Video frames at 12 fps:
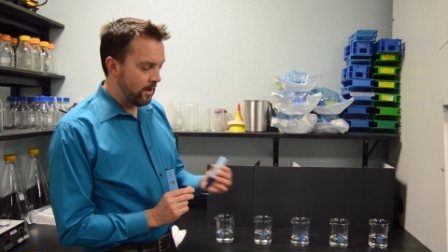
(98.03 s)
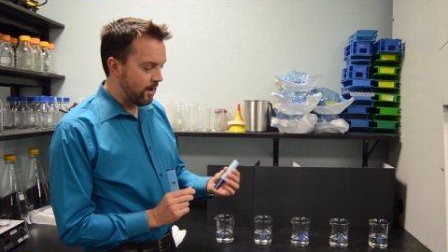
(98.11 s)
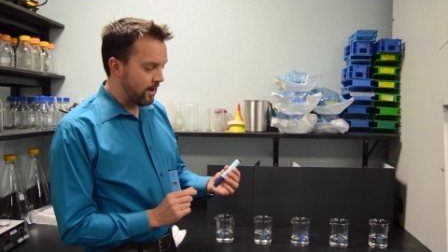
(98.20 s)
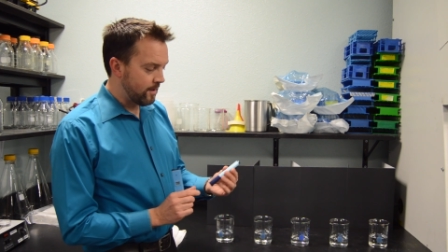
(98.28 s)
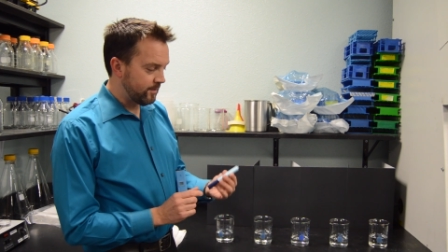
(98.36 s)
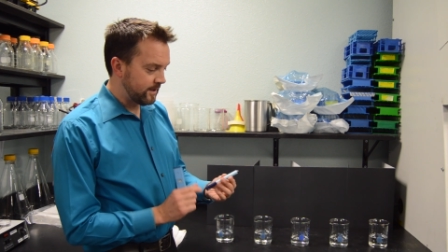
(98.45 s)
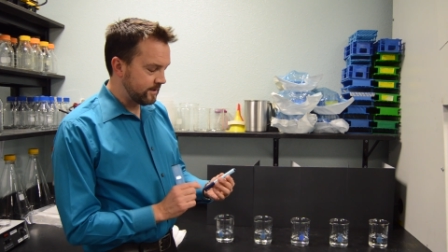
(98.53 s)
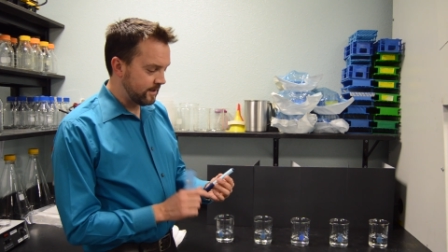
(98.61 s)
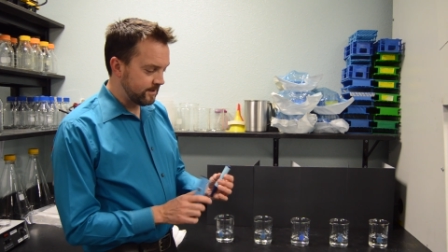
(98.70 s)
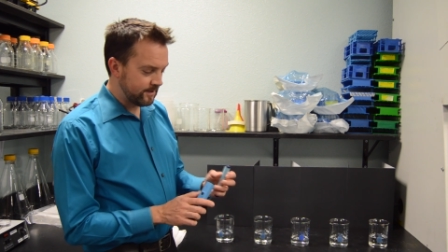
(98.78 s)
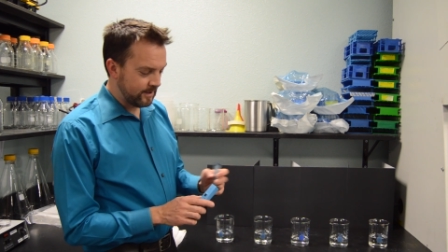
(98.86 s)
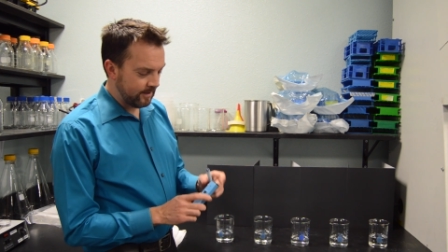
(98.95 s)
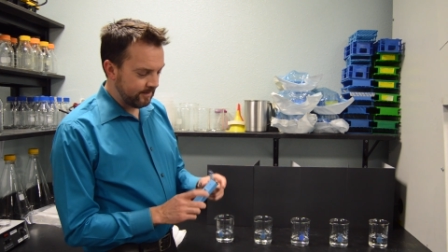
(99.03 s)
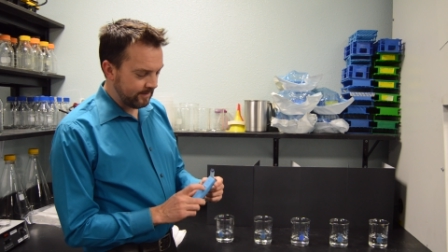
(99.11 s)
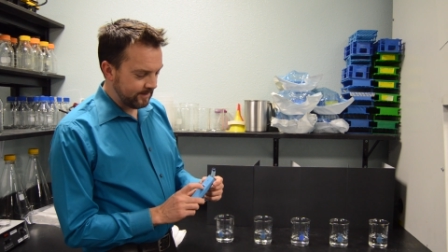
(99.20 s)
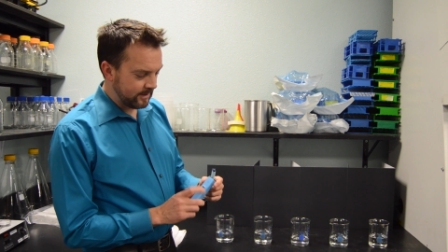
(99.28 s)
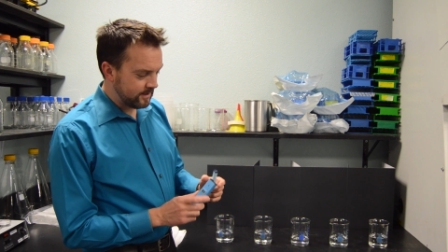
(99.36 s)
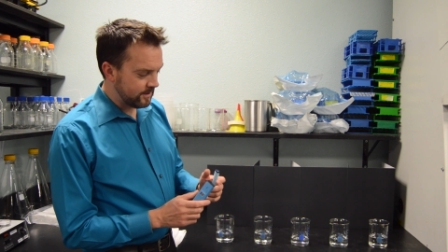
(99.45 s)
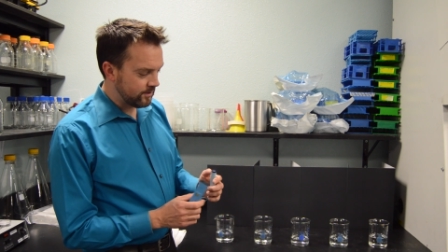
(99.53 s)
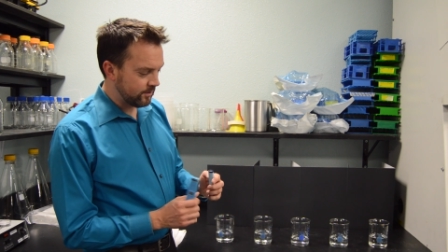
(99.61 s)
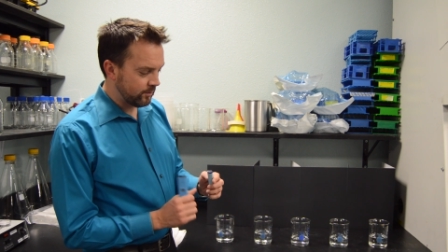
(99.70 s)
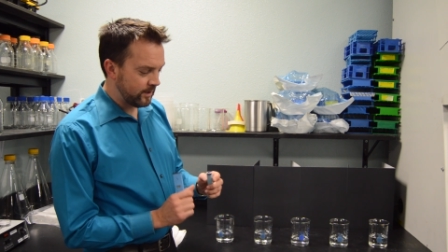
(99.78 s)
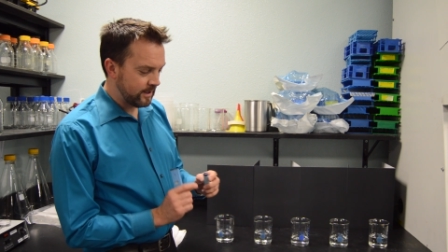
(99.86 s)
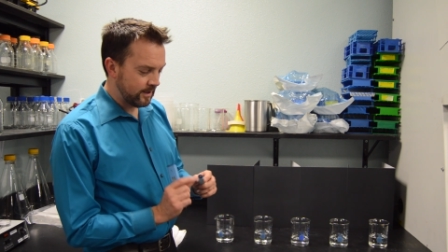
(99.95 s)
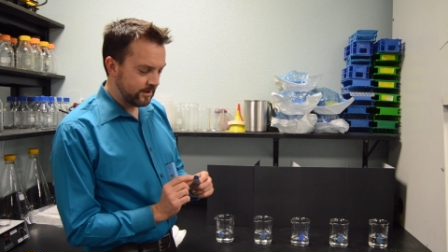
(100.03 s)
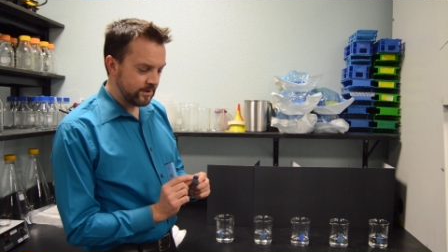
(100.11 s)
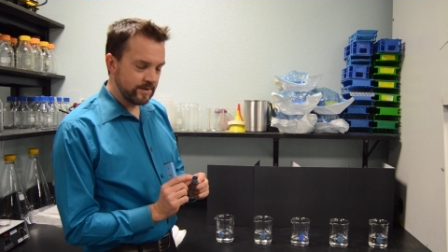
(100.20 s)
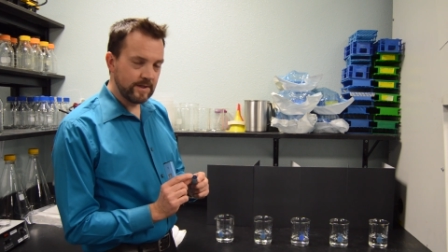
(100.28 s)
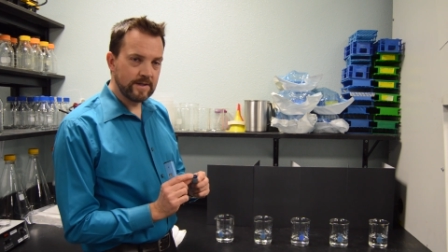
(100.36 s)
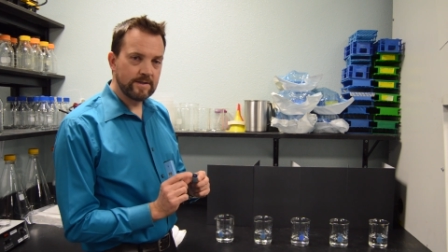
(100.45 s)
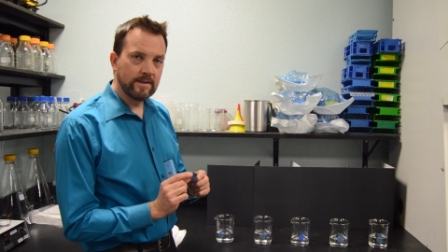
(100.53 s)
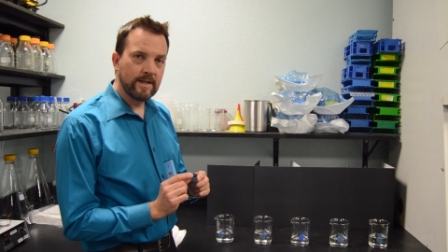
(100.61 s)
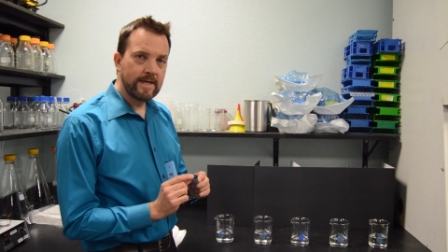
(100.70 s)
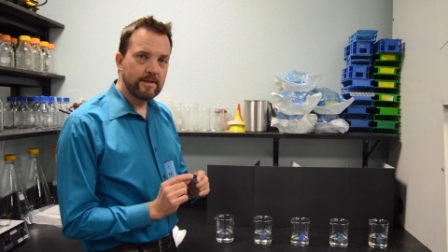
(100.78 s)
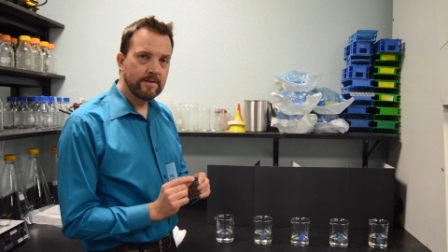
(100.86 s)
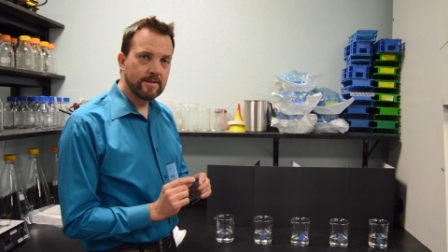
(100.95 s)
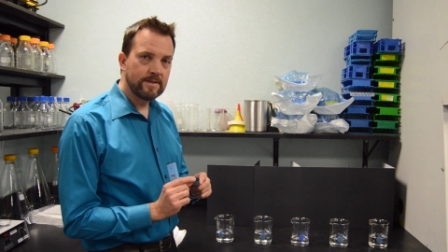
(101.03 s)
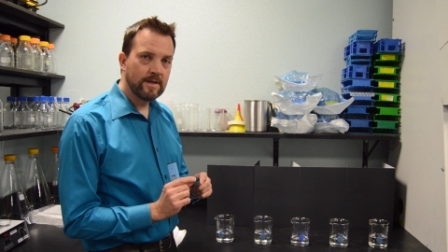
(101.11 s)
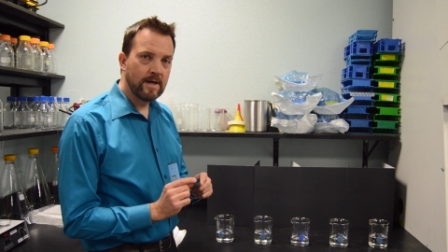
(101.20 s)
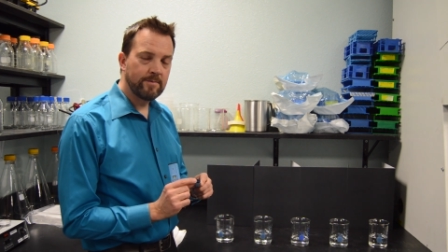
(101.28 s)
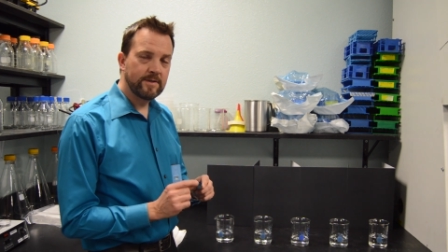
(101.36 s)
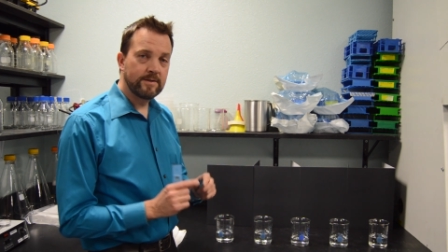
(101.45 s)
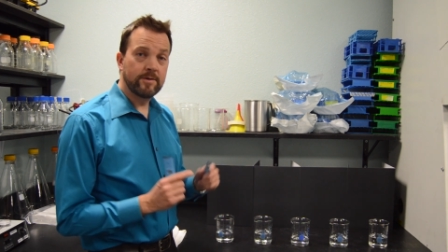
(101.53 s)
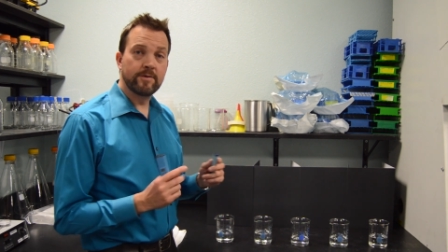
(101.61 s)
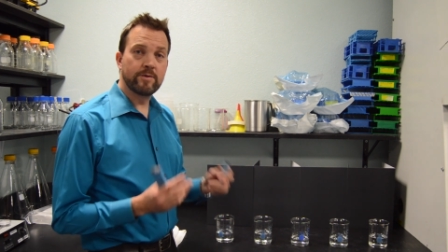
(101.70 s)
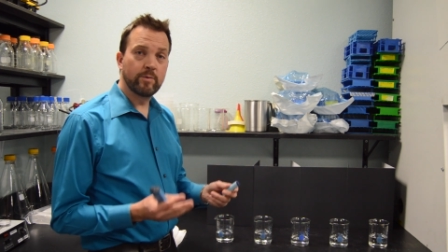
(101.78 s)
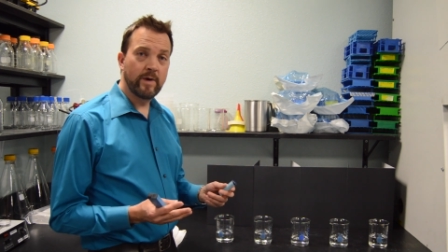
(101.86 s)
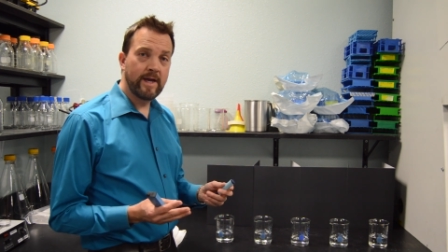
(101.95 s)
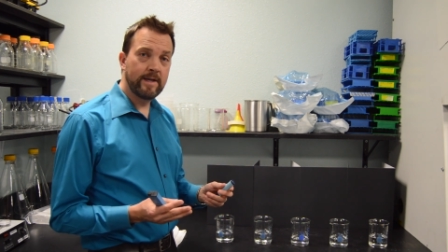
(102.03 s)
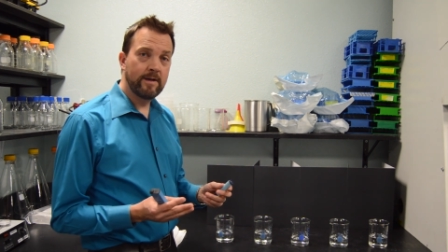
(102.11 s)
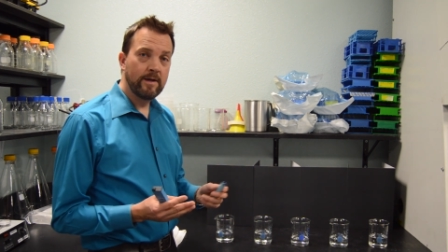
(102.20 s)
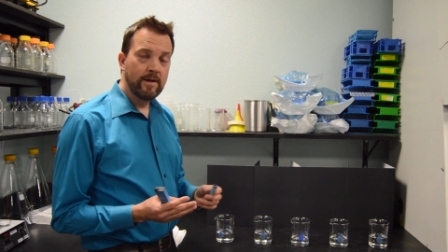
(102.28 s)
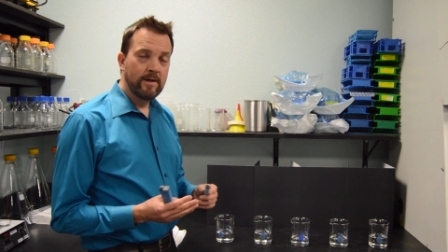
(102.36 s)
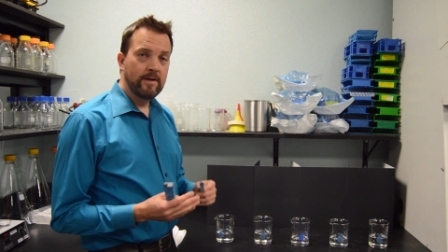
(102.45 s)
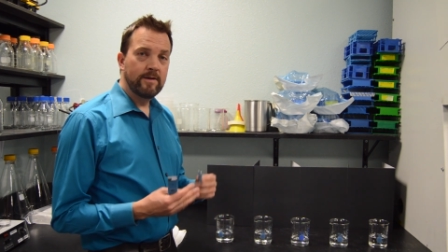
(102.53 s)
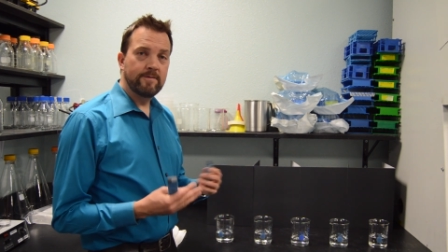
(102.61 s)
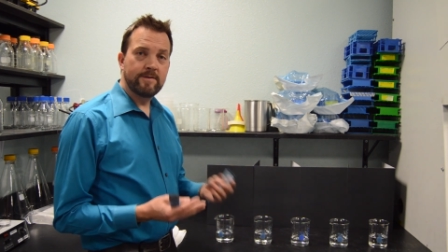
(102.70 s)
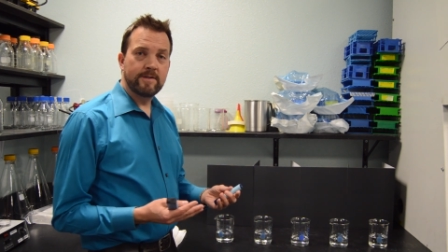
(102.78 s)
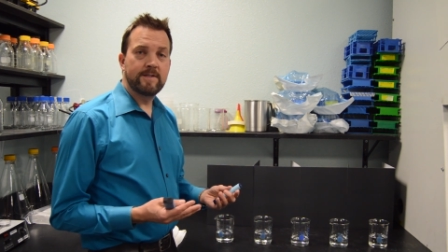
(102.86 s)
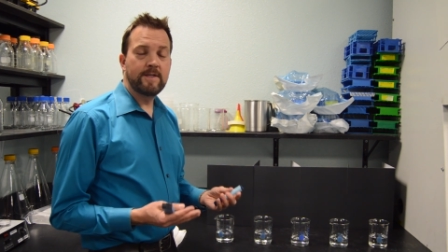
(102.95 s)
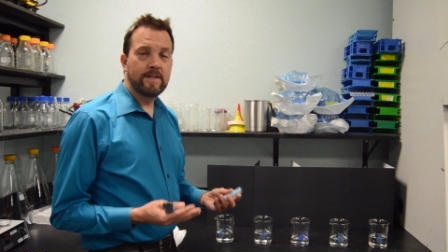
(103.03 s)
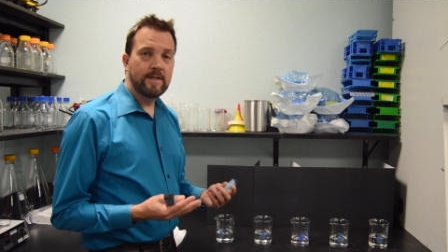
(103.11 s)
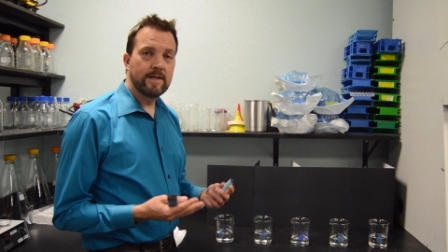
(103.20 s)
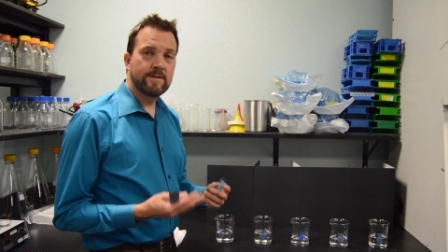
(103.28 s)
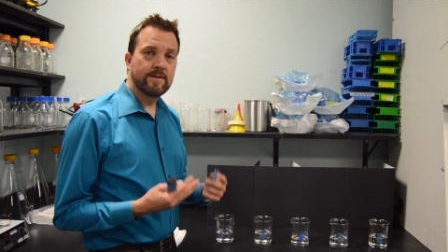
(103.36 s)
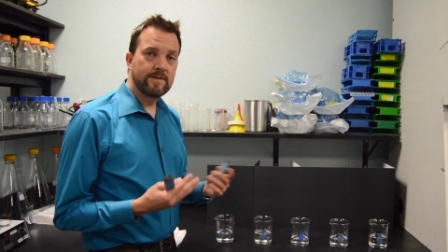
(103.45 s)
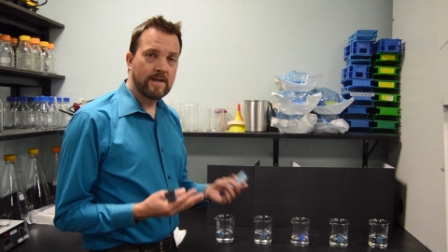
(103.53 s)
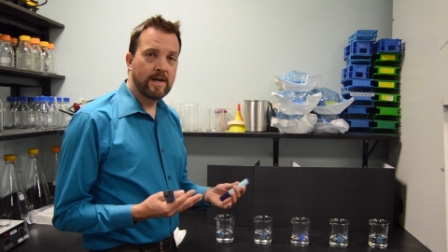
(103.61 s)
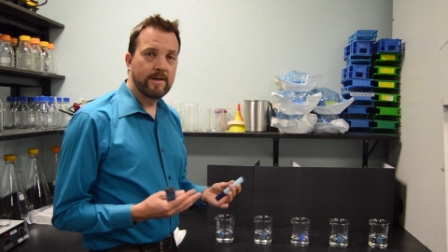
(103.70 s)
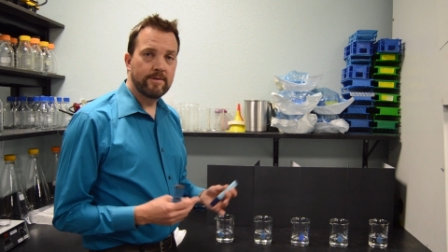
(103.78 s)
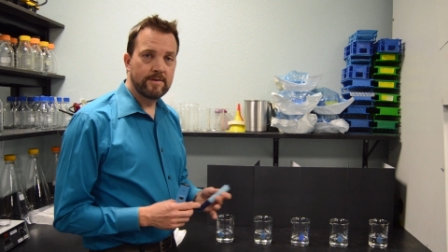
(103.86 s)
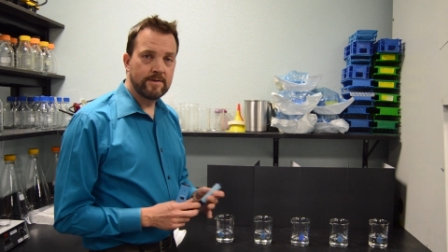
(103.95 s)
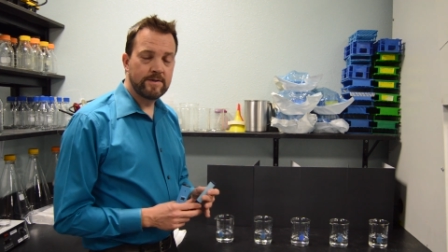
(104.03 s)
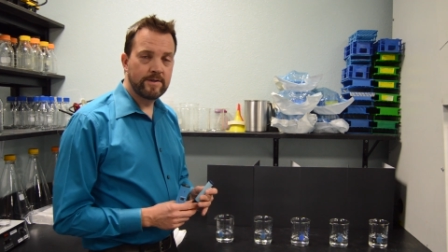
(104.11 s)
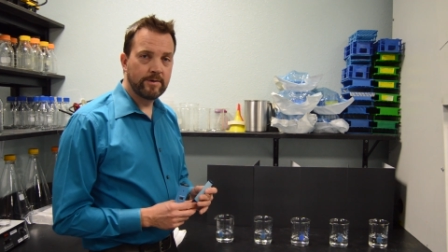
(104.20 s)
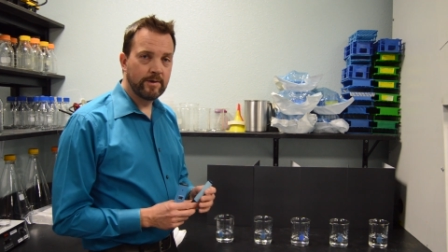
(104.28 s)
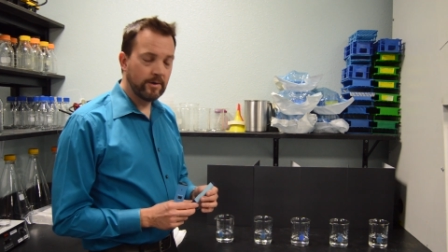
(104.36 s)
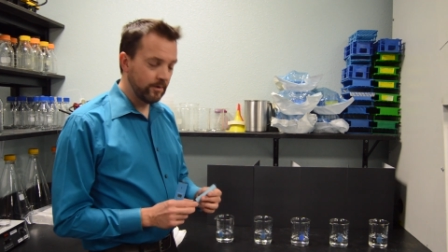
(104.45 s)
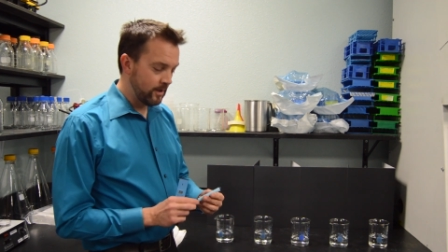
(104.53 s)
but instead of having a digital readout, it just has a light on the top that turns red if the TDS is higher than zero.